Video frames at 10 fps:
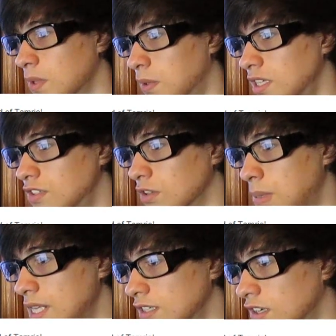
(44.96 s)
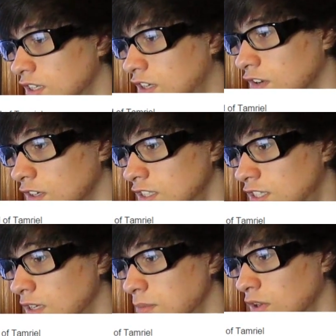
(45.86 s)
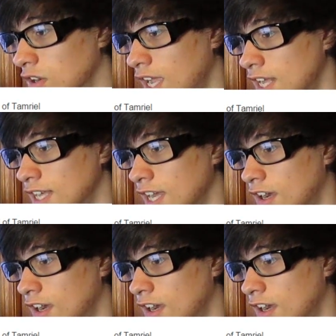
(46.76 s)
What is your opinion on the current Dunmer and...